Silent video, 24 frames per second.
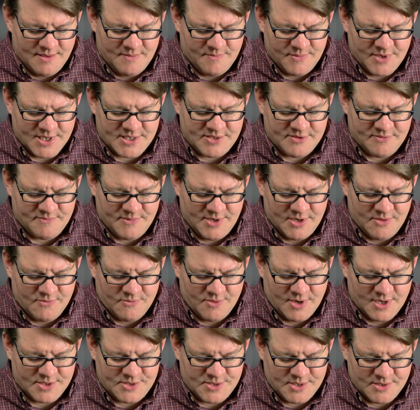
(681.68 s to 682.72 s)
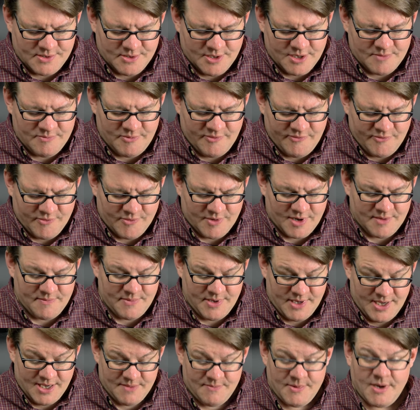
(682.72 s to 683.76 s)
Best for me to watch and learn before I
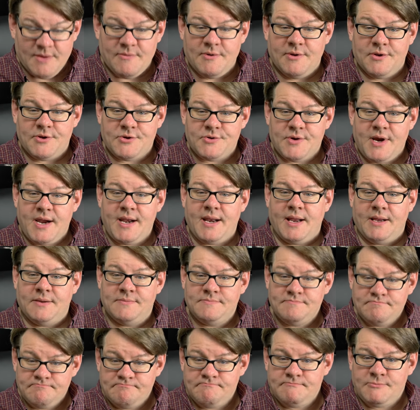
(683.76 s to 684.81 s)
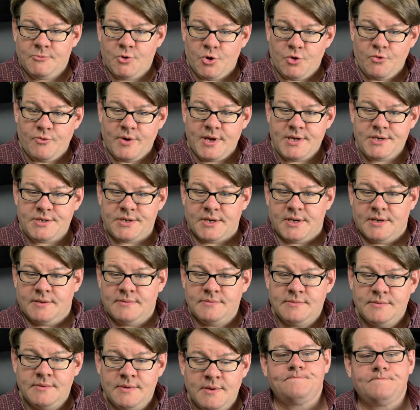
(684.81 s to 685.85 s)
begin my real trading. Good question.
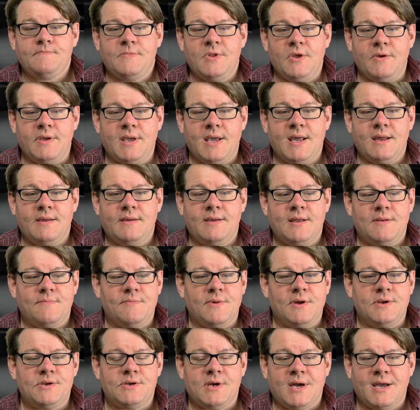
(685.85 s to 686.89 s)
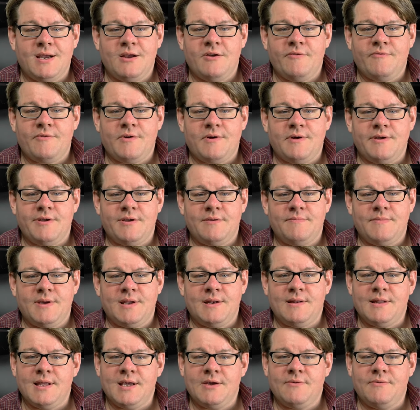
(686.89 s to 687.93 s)
You can't get much higher volume
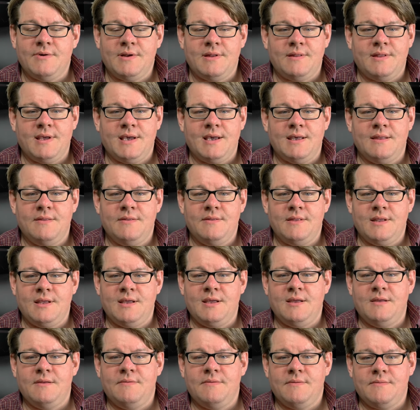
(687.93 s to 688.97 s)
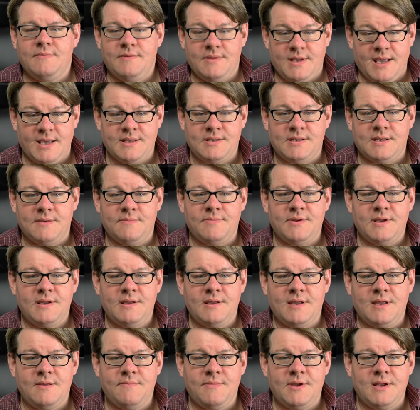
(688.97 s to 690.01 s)
and liquid than the
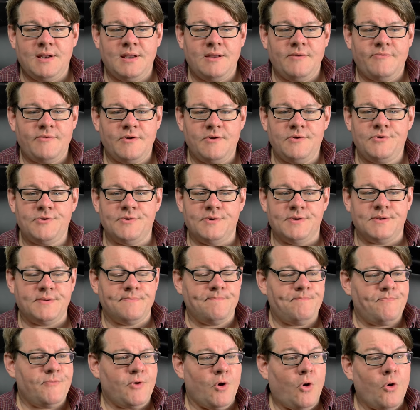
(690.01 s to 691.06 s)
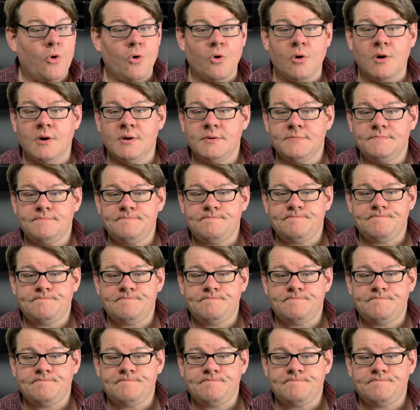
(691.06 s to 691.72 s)
S&P E-mini futures or